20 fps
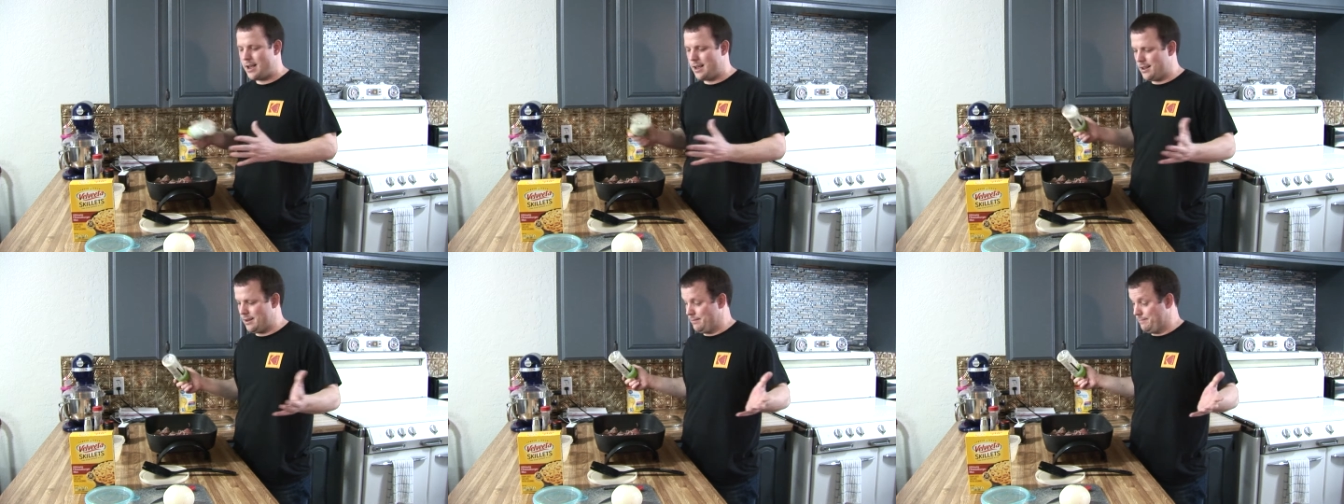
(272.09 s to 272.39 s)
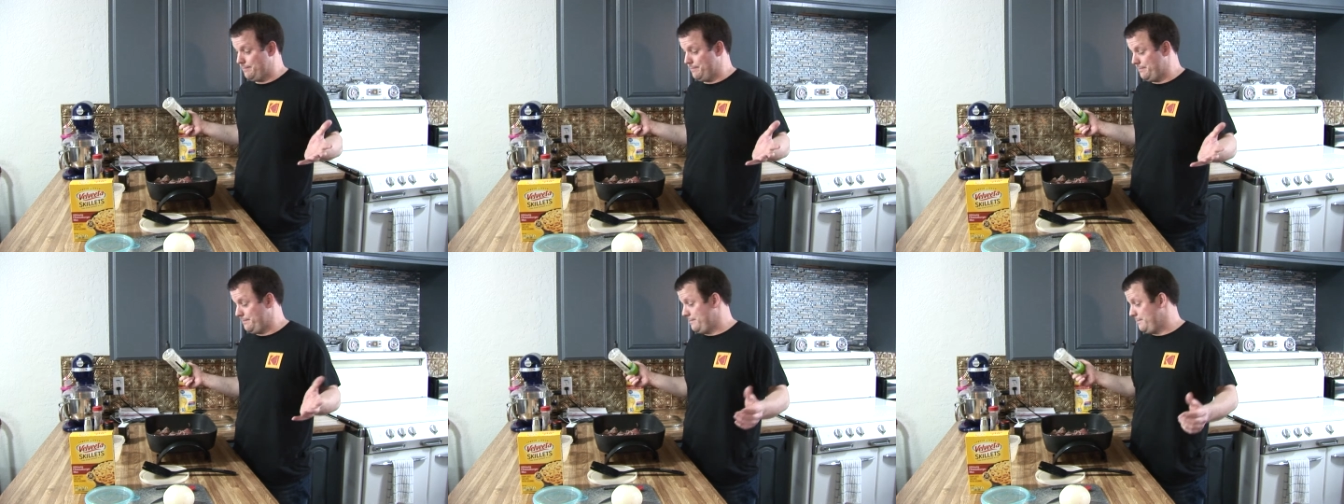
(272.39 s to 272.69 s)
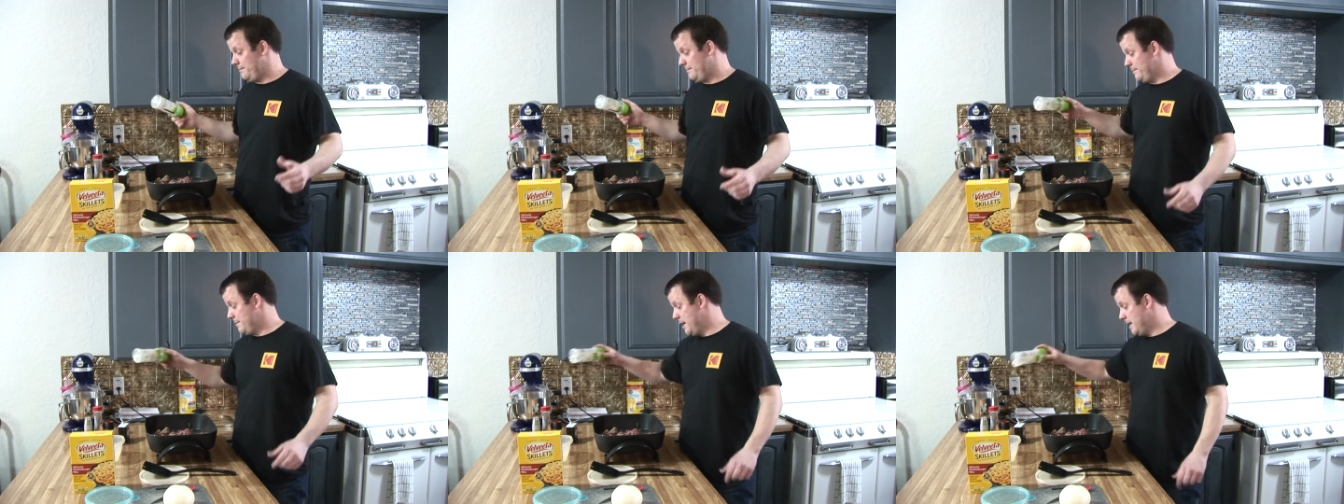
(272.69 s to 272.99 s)
I,
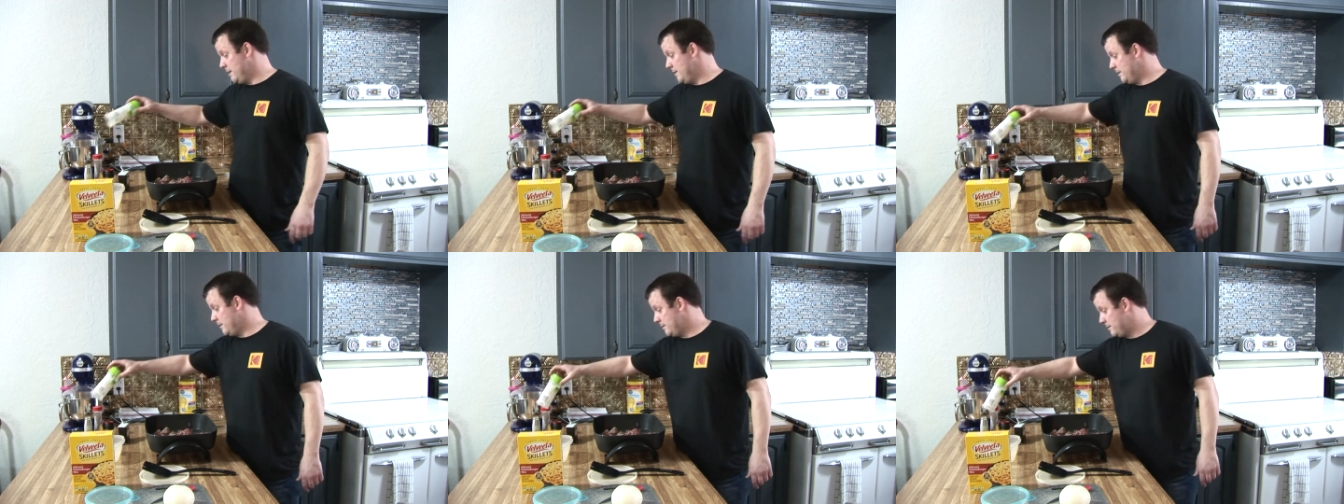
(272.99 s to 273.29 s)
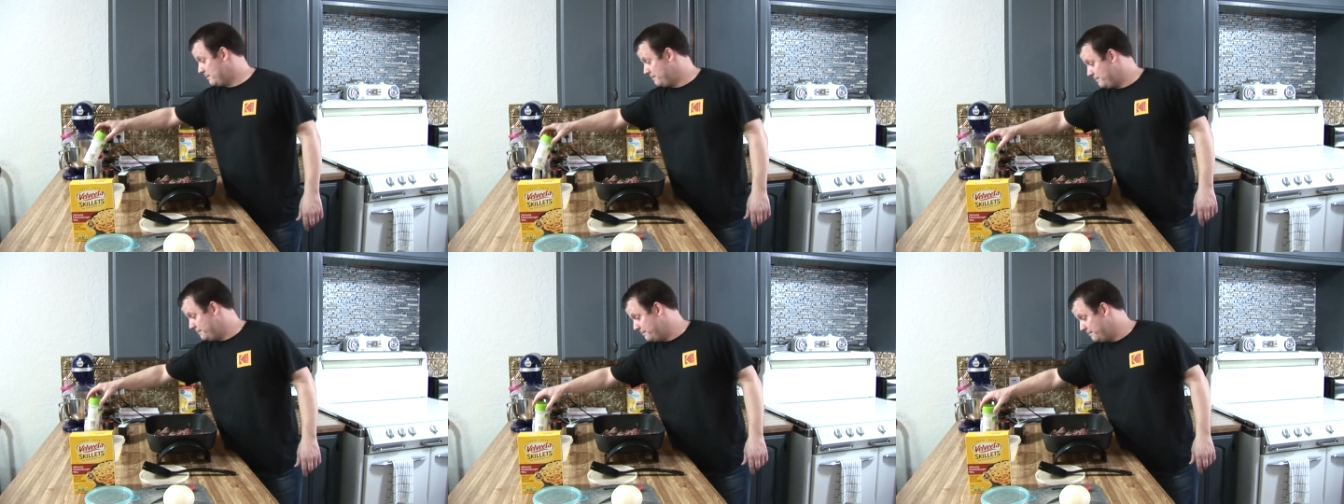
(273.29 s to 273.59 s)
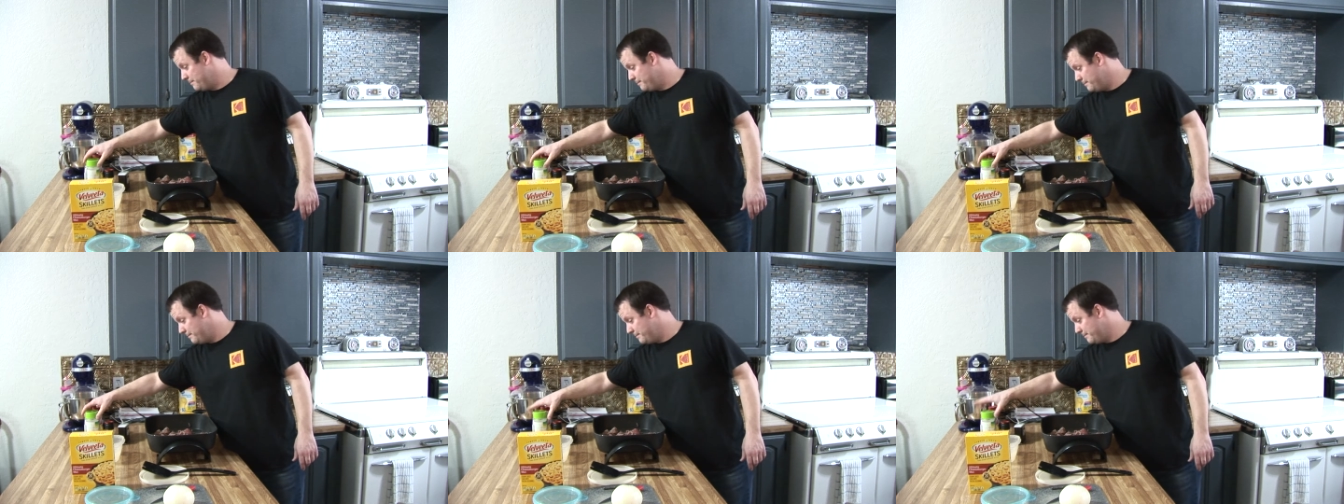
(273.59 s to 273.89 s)
I just,
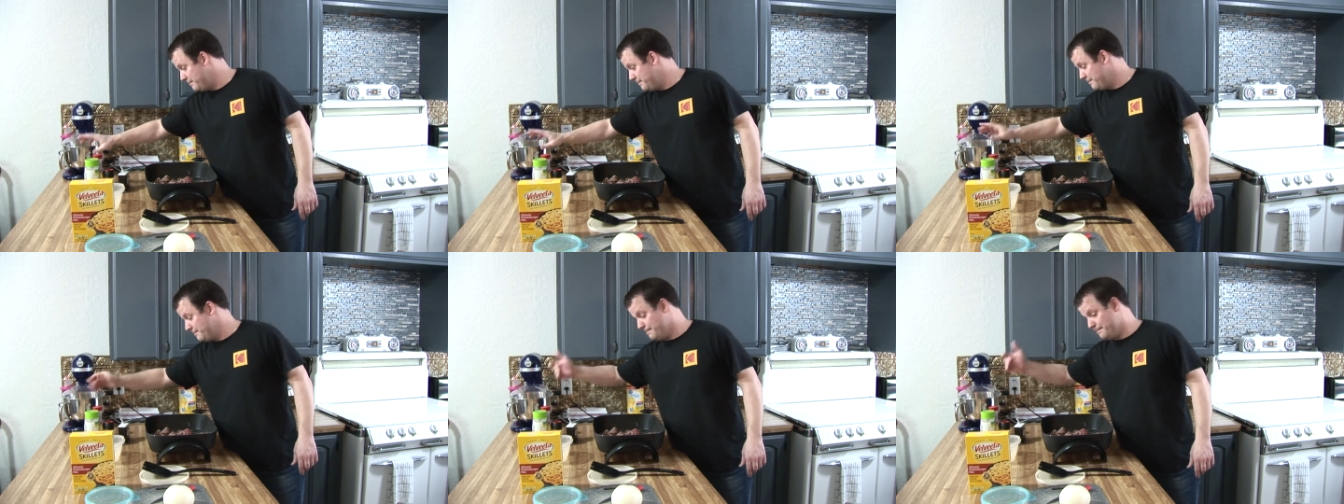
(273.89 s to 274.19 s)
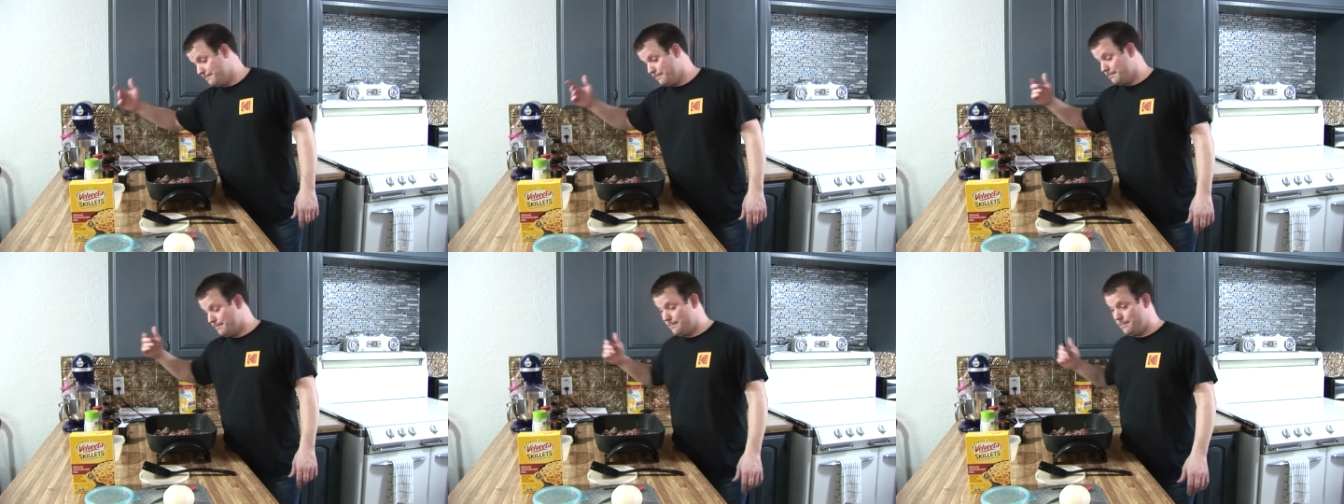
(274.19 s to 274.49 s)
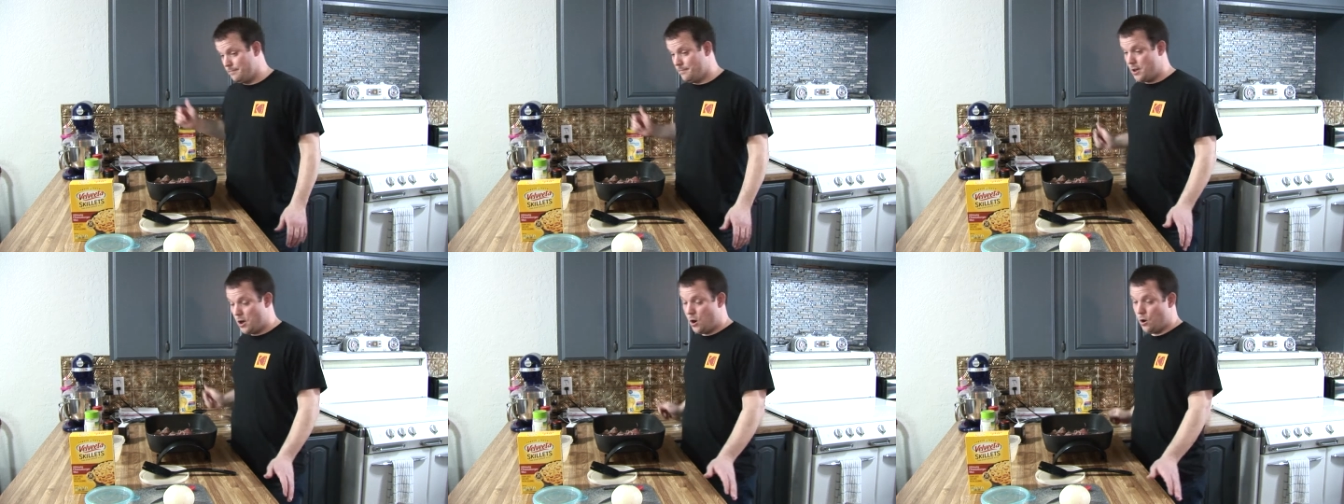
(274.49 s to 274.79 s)

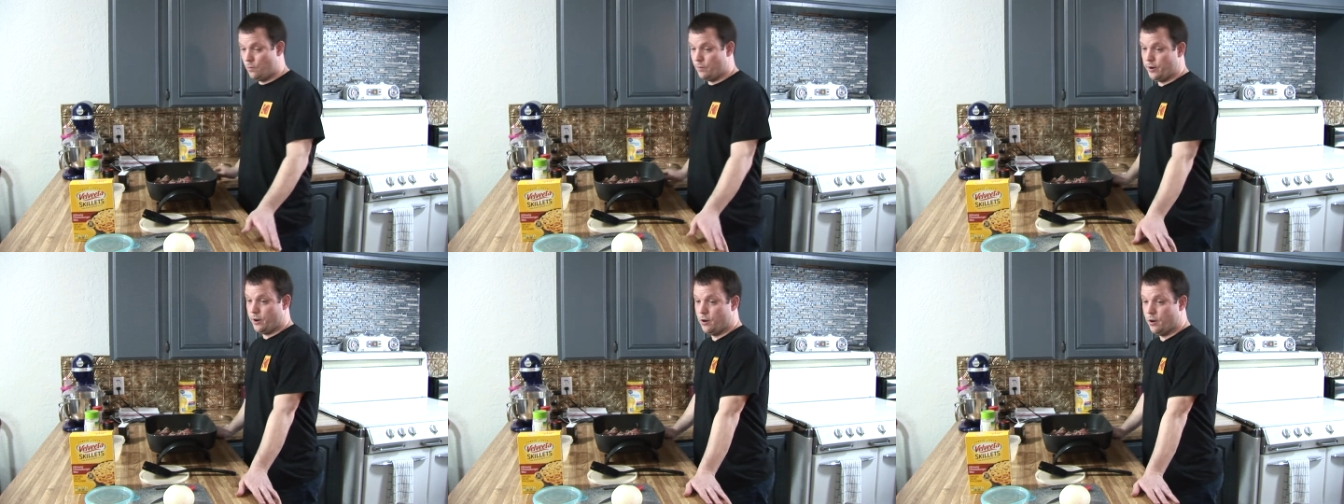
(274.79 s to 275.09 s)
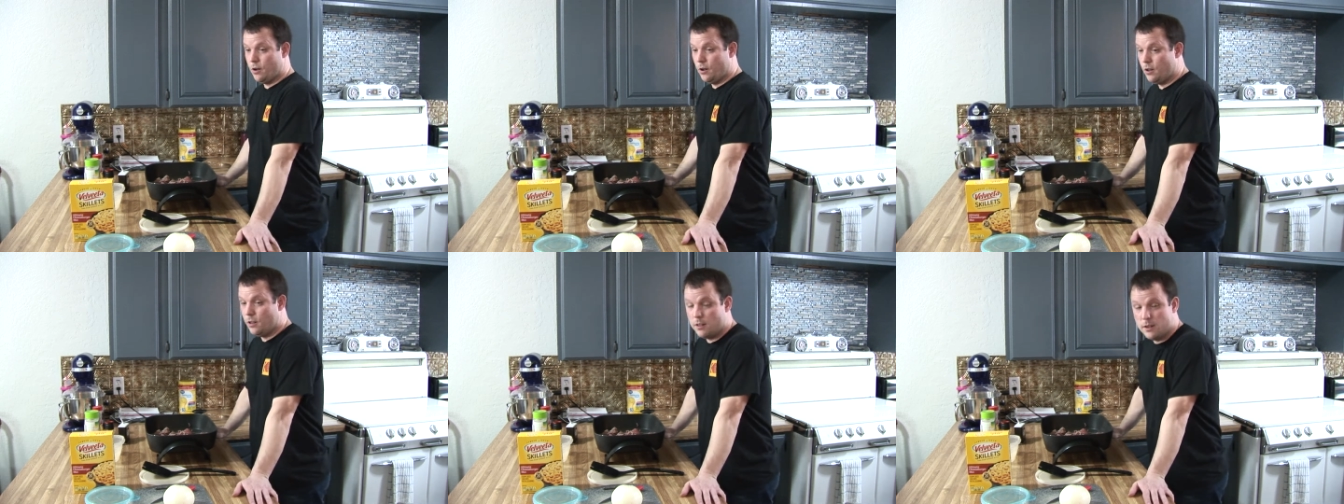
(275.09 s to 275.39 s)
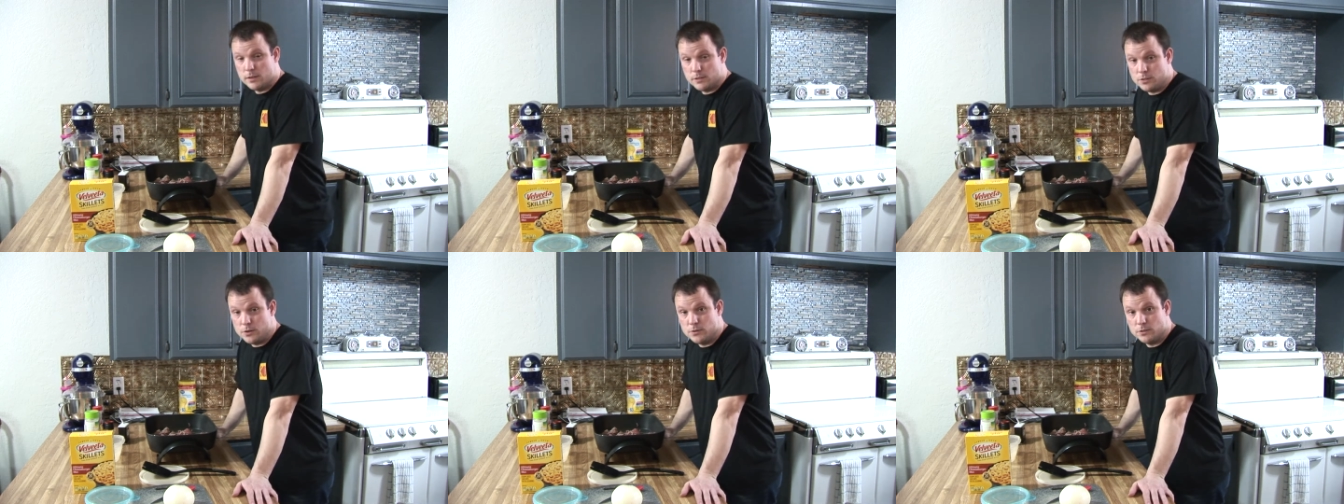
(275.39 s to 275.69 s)
I don't recall
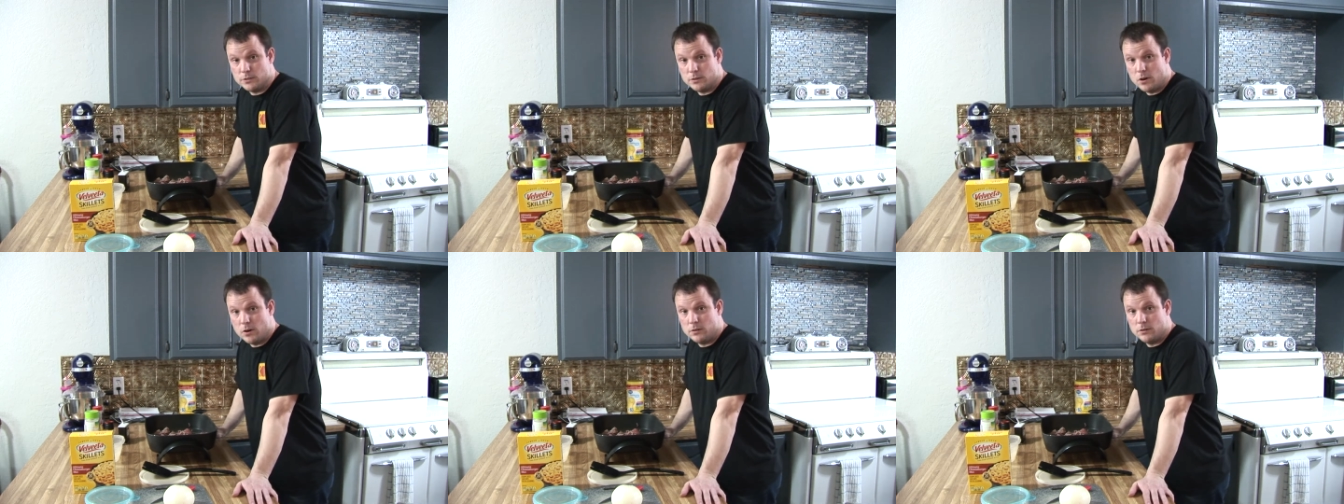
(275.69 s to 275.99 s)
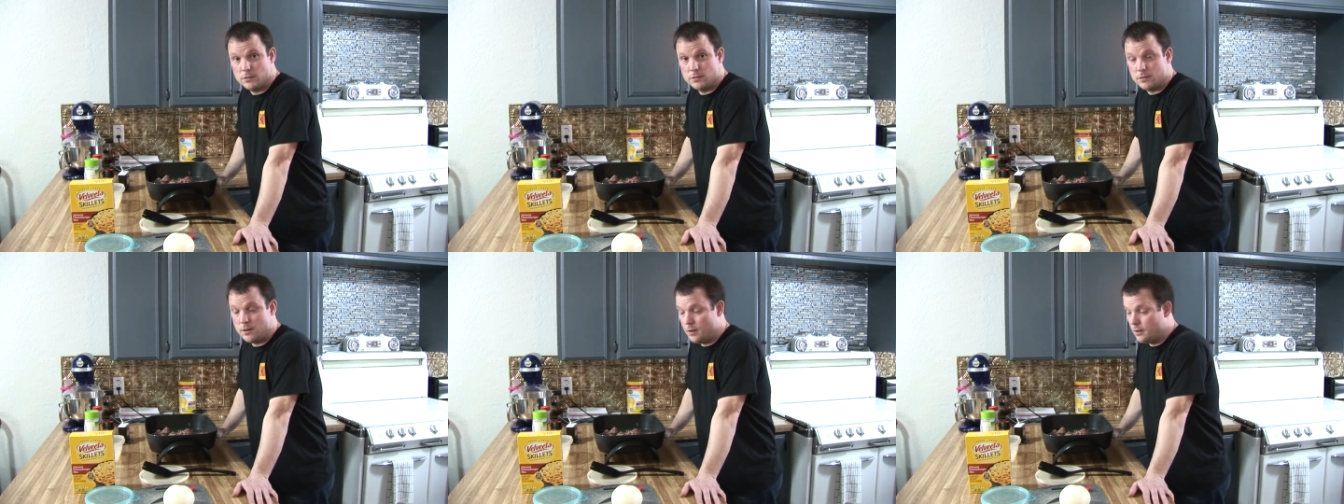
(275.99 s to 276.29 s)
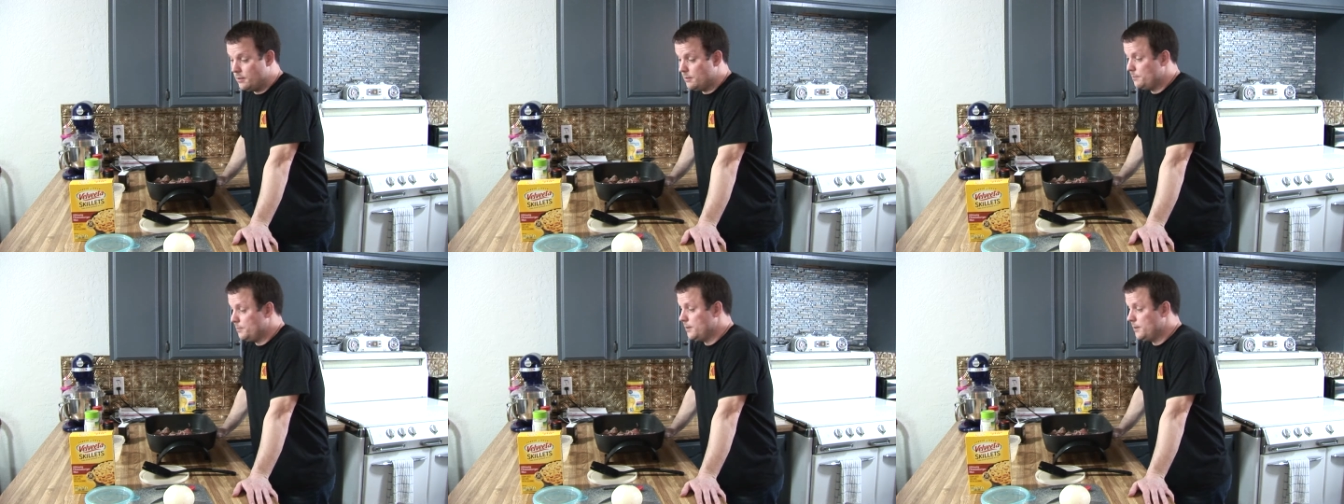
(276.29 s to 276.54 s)
us using garlic salt,